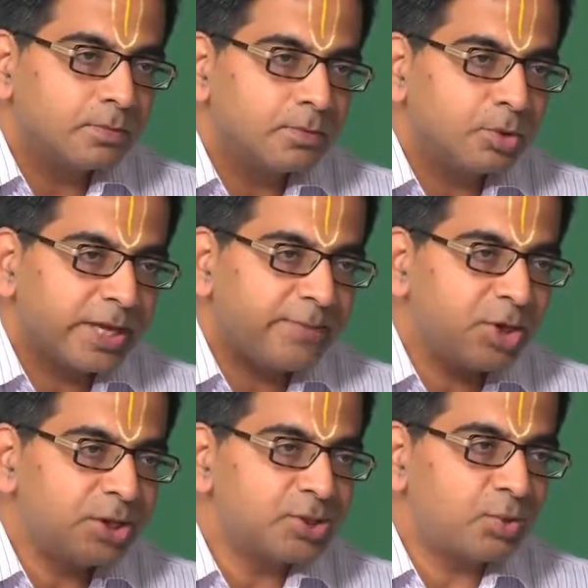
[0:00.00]
okay,
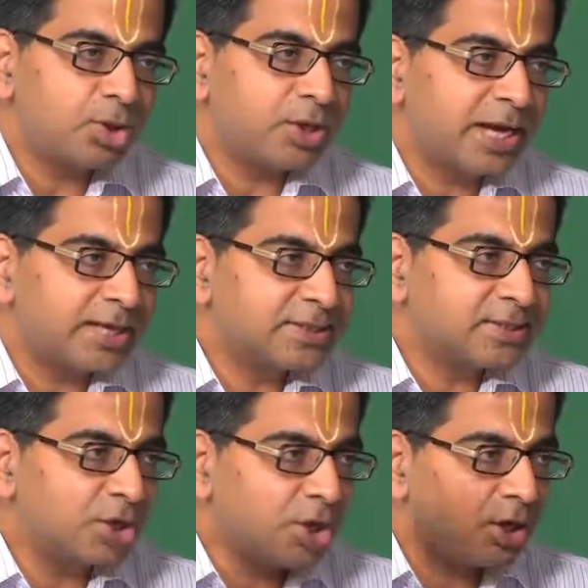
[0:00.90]
because you want to access
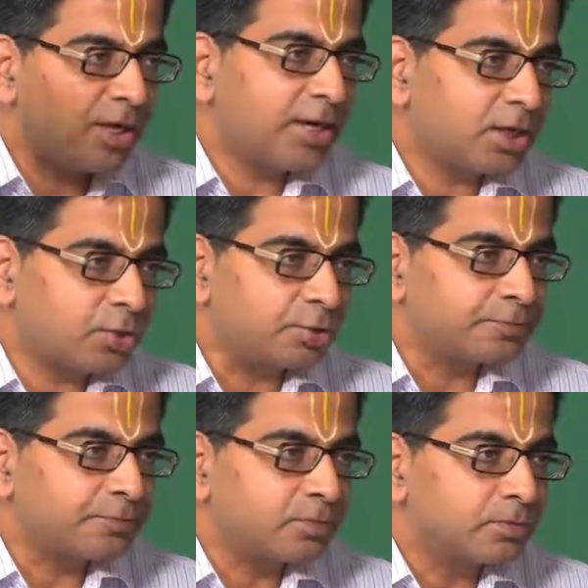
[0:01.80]
your online account,
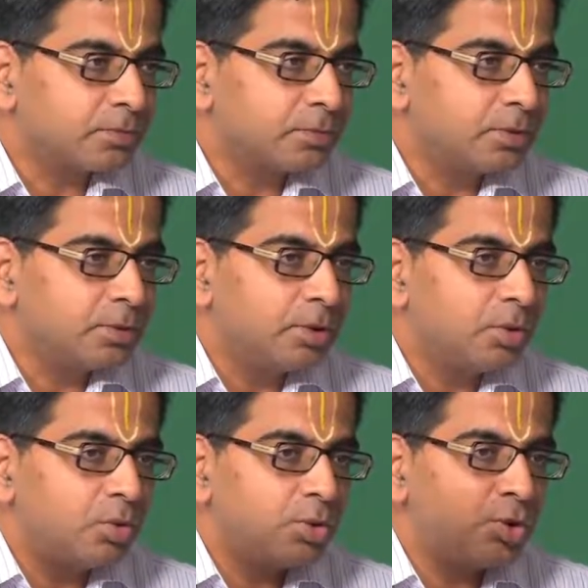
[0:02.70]

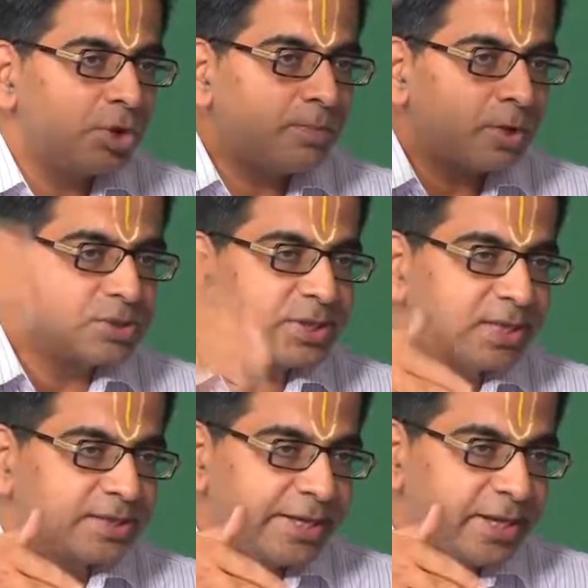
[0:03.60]
your browser
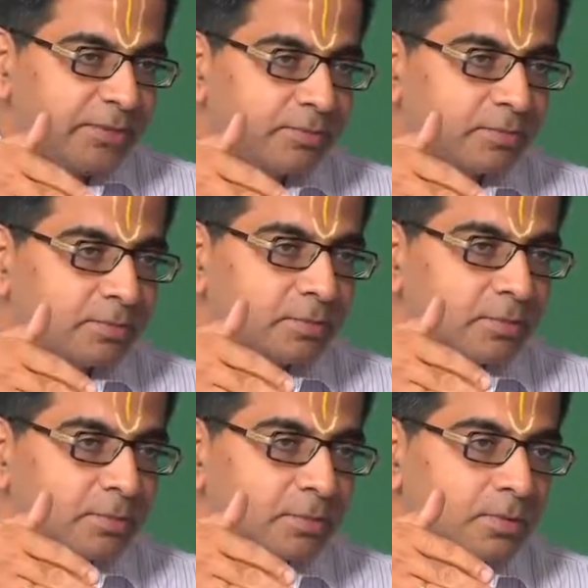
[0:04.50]
is IE.
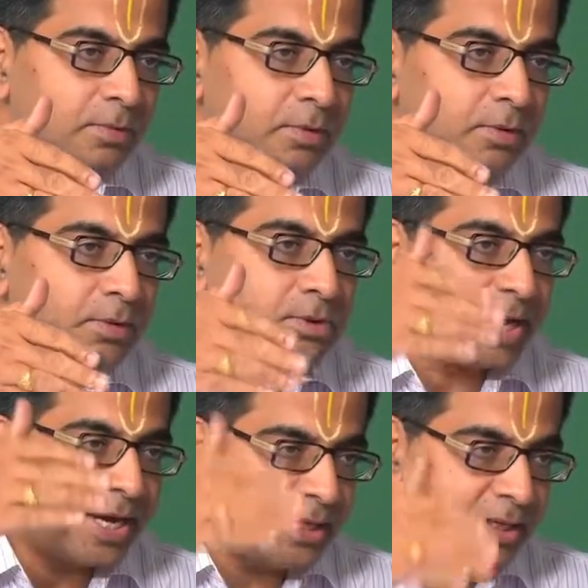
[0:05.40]
So,
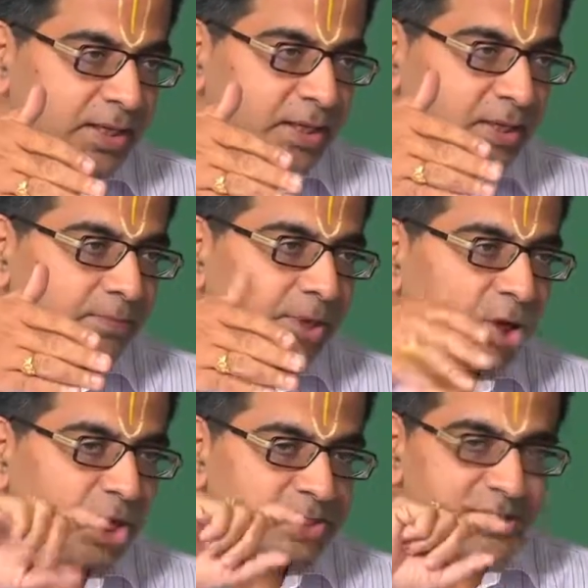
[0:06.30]
IE,
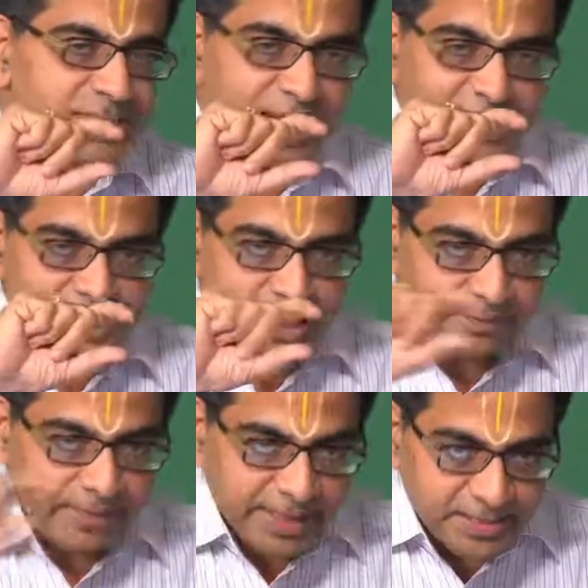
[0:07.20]
because it is an
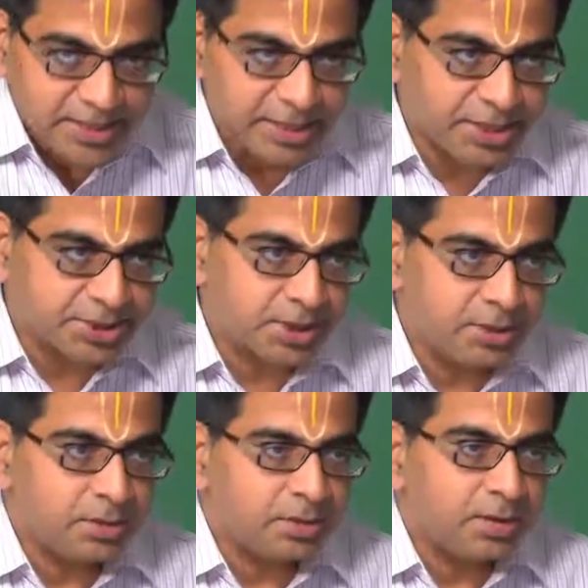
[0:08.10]
HTTPS
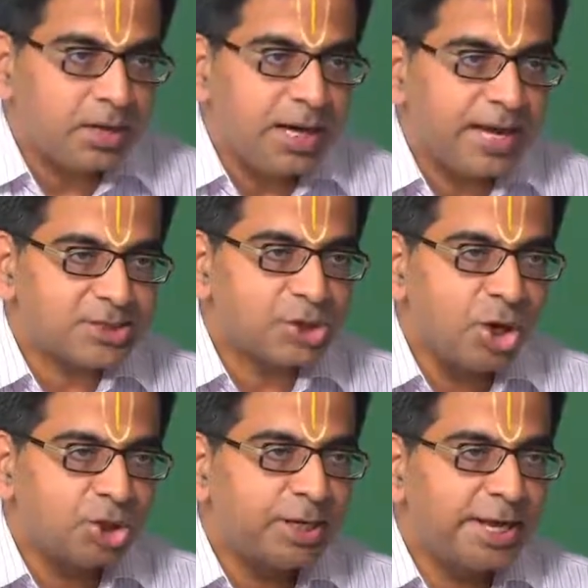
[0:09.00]
connection, has
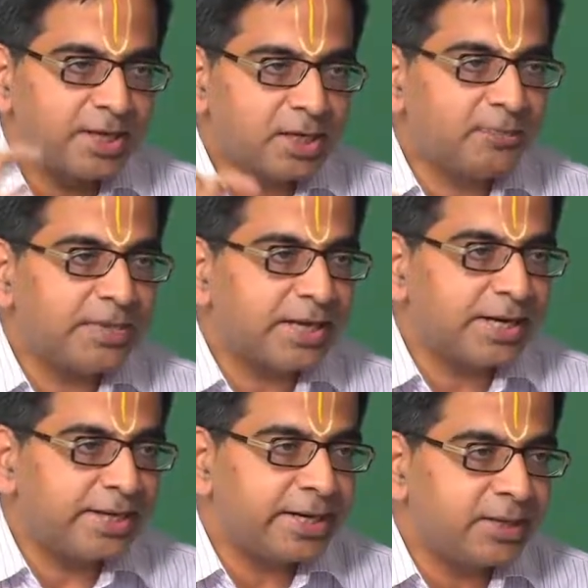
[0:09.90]
got to encrypt the
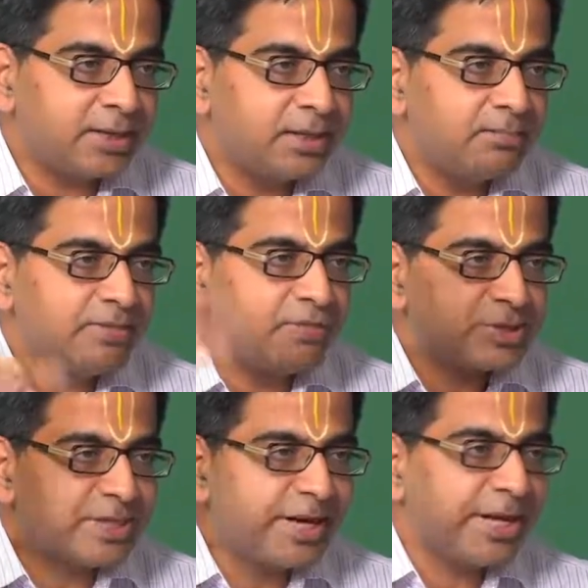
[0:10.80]
content before
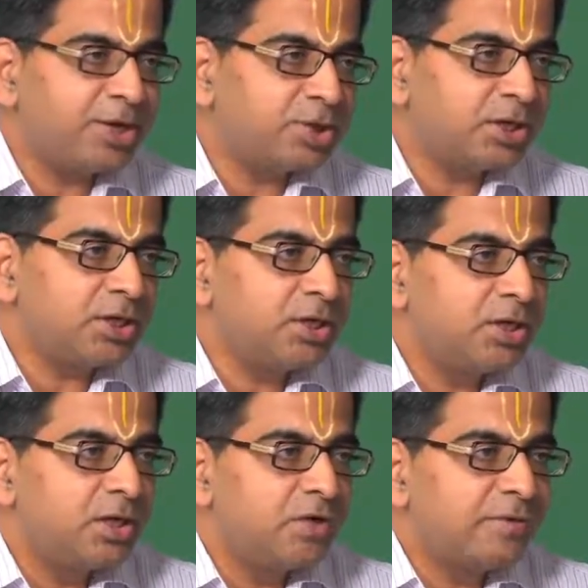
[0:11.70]
sending it to the
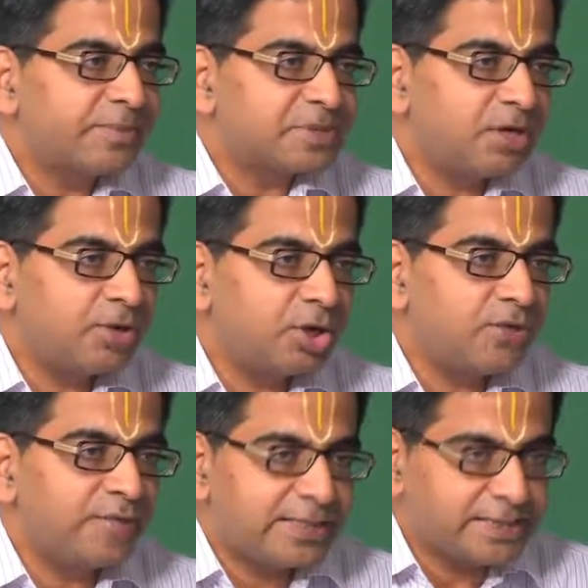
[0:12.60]
web server
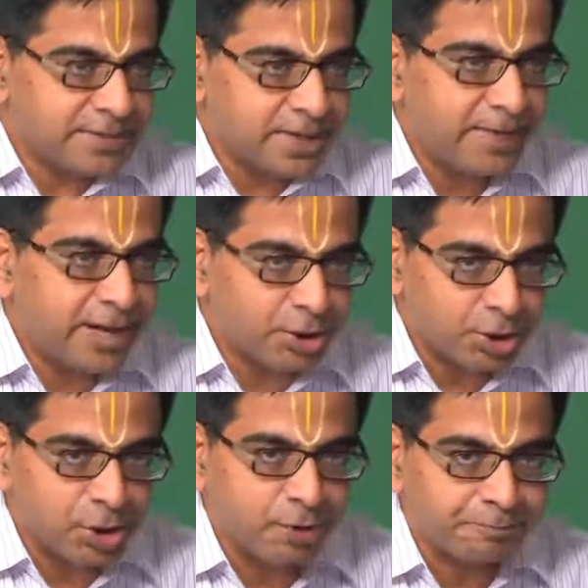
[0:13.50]
of
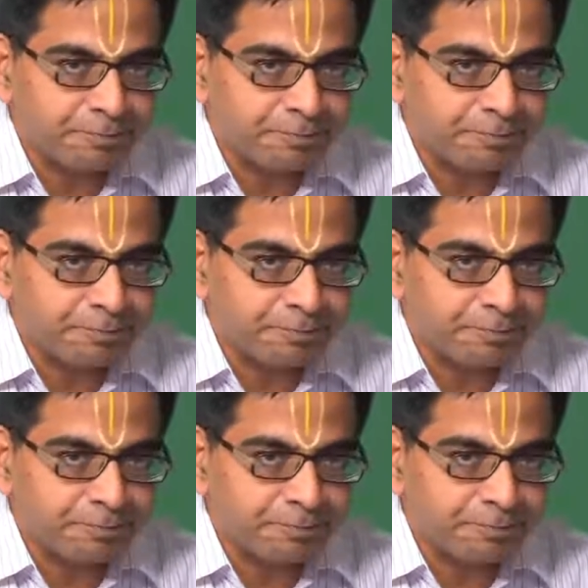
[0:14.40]
icicibank.com,